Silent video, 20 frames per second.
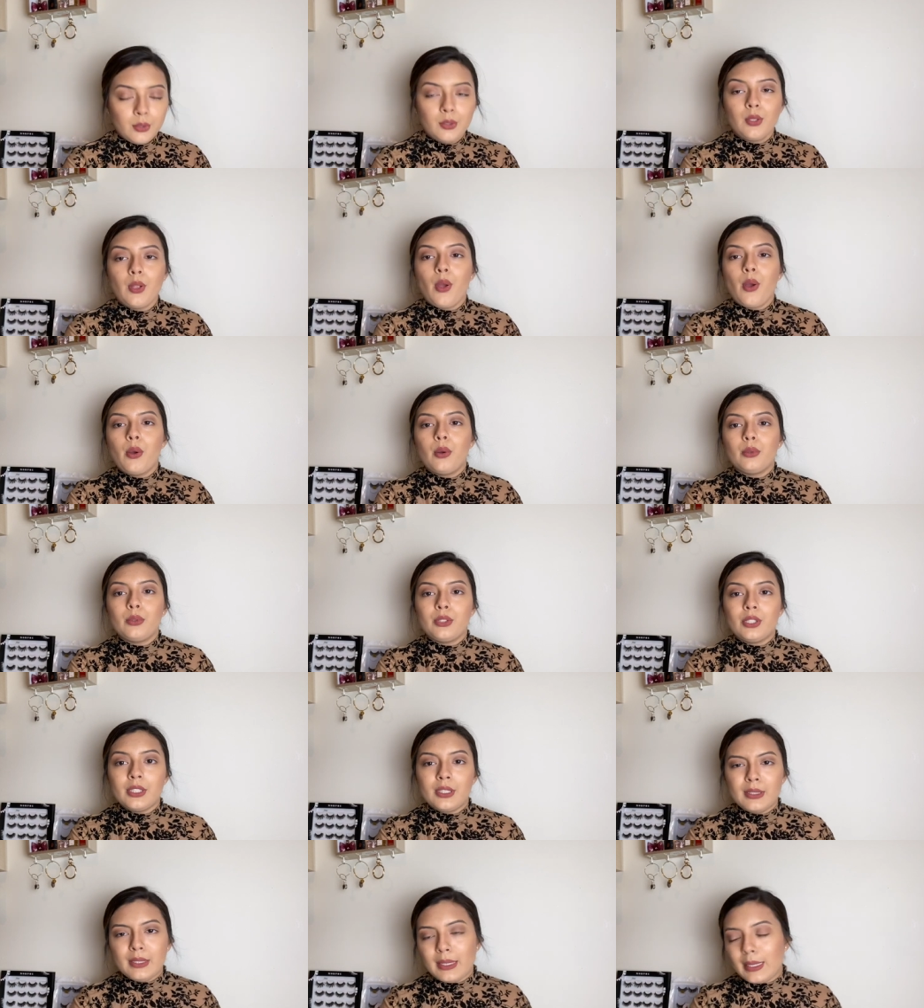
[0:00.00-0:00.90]
So
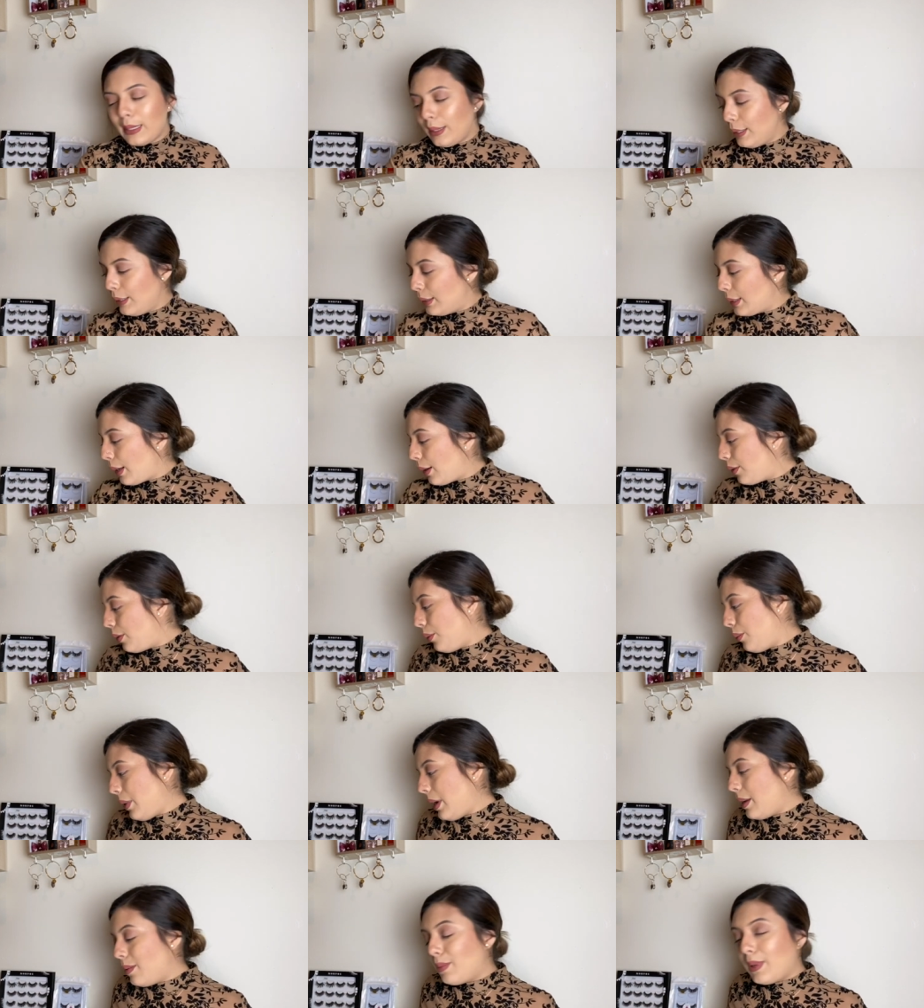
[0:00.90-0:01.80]
just to get these out of the
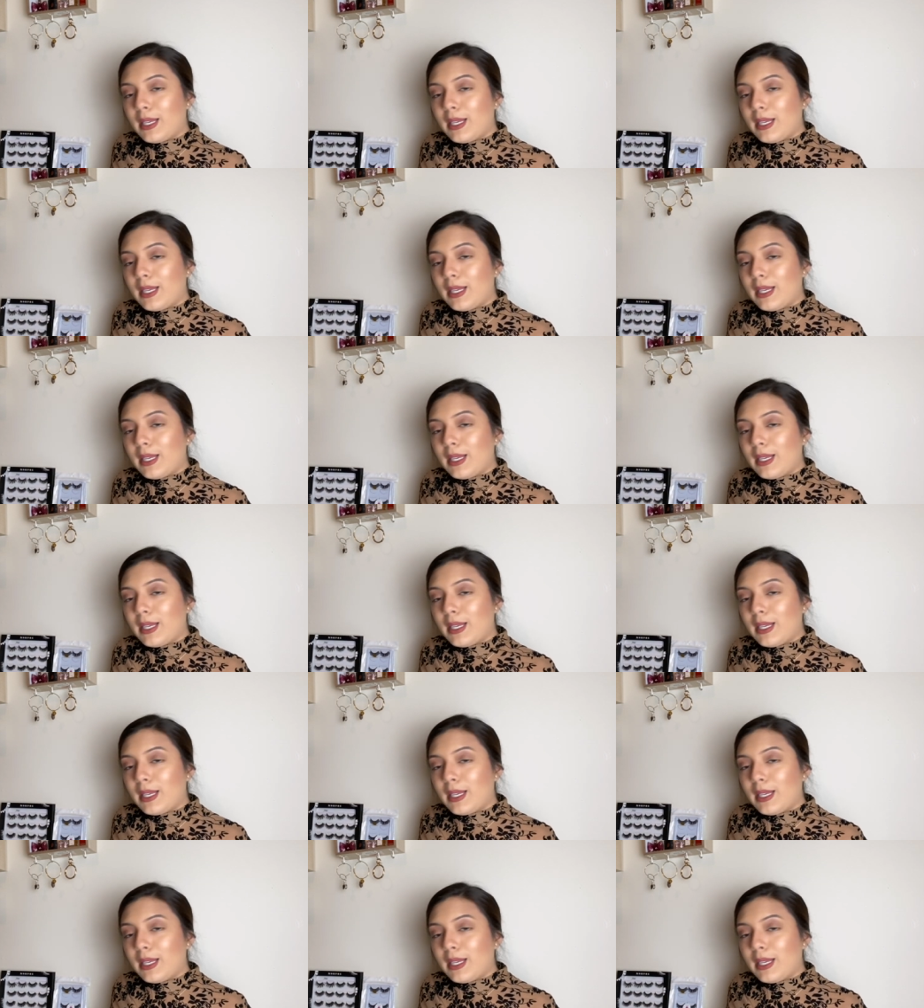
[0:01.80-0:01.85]
way,